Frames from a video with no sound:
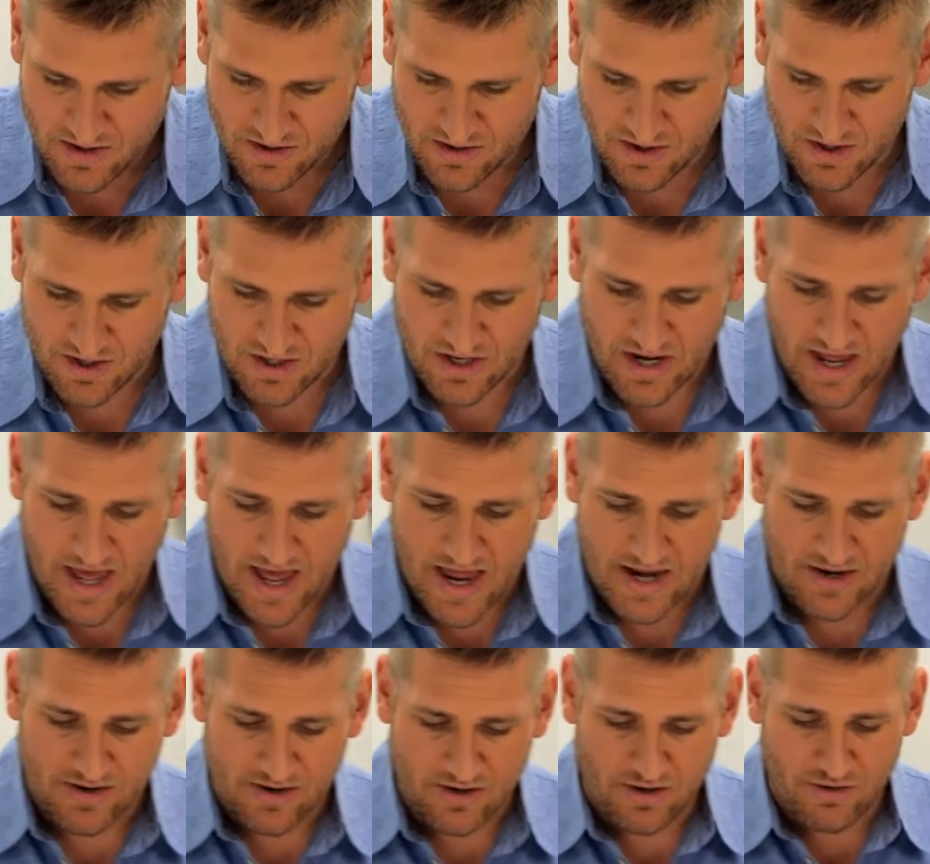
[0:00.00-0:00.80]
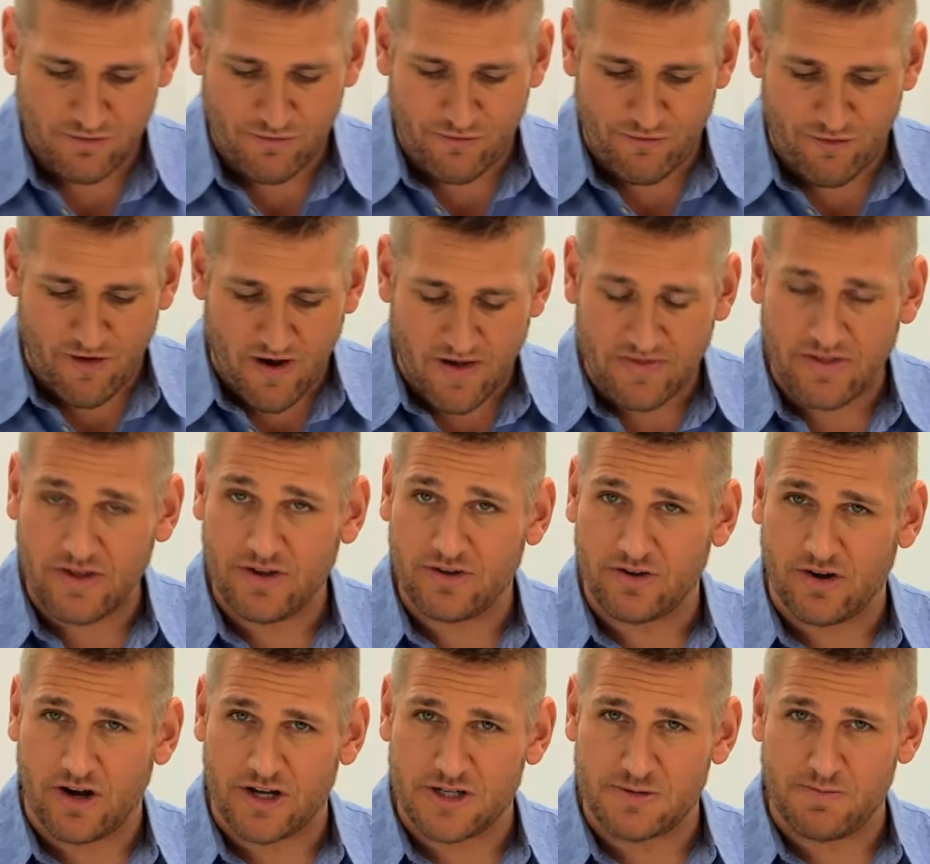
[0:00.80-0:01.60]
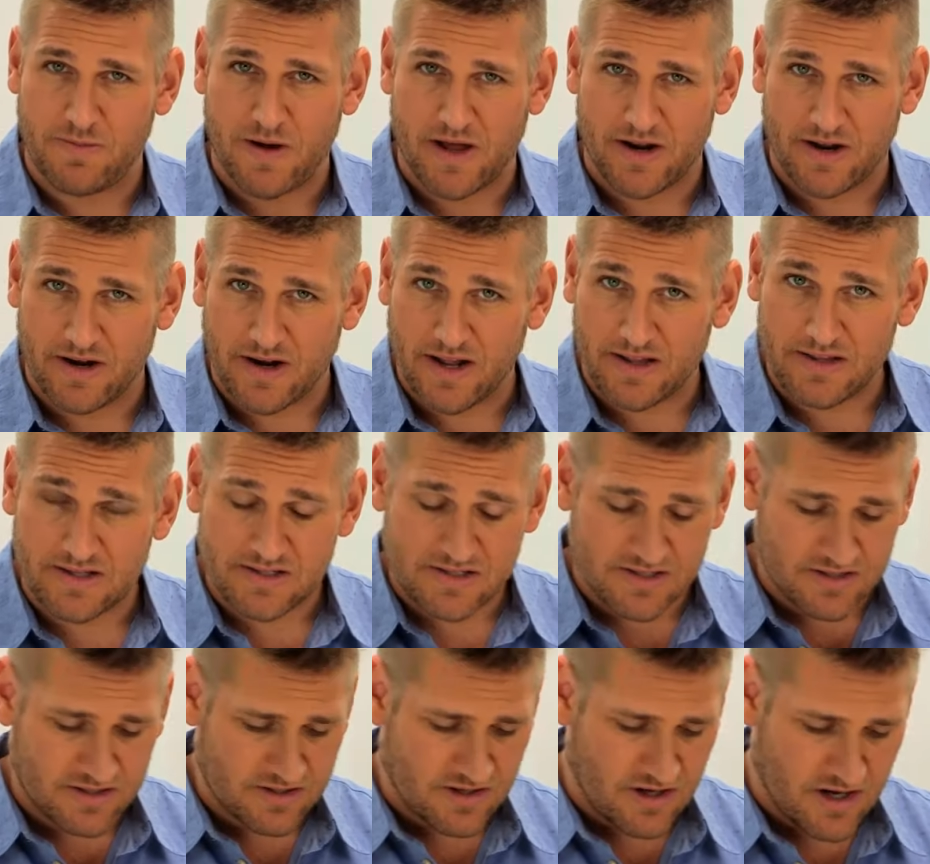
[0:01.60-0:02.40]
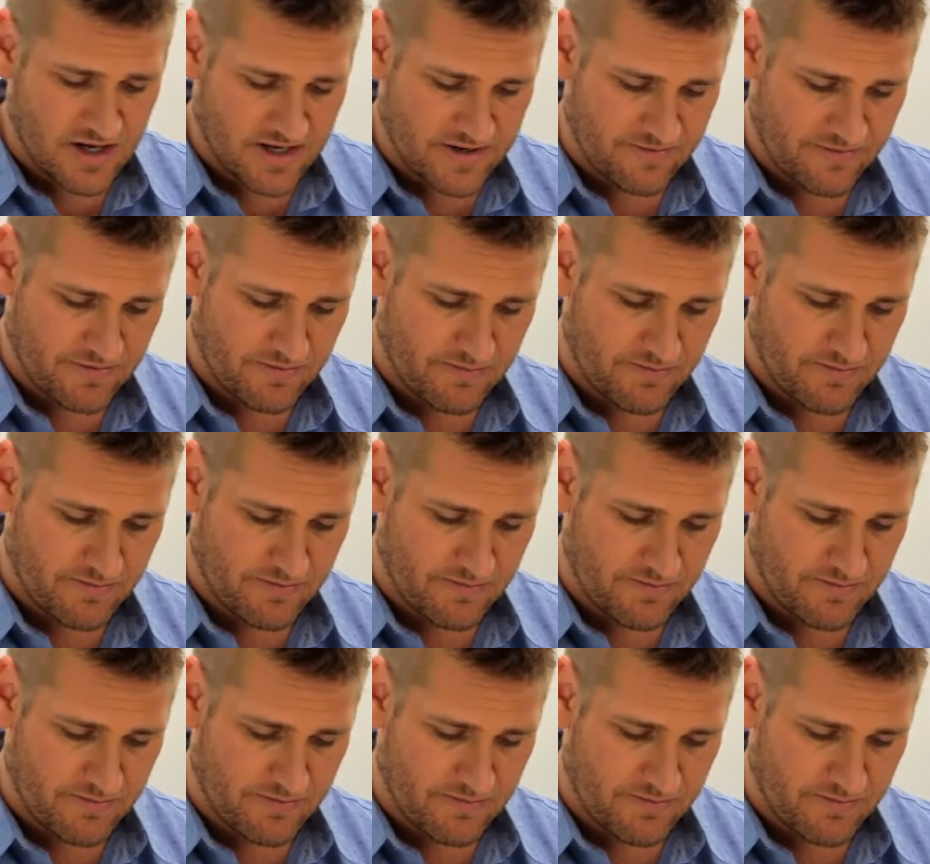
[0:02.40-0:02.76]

You can add your finely diced butter. Now, this is kind of